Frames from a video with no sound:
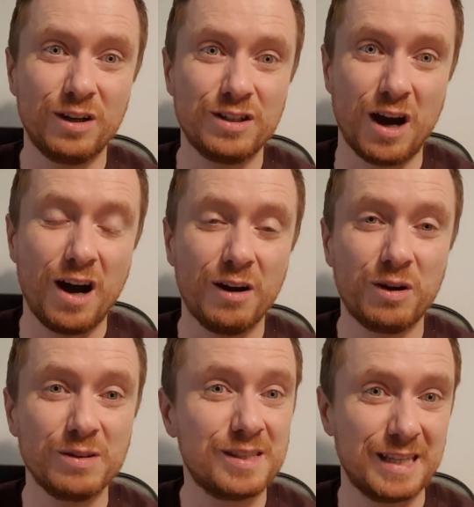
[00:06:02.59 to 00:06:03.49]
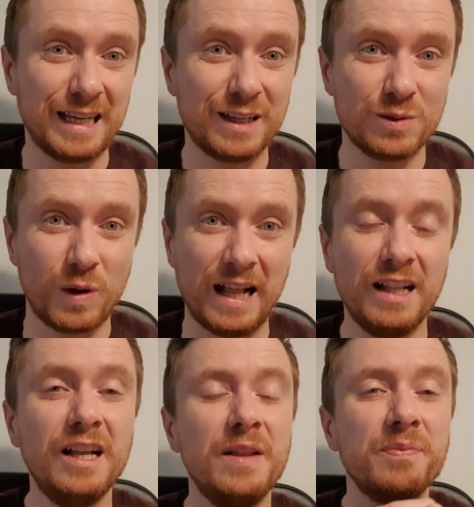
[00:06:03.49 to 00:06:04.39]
her dog, goes sick as well.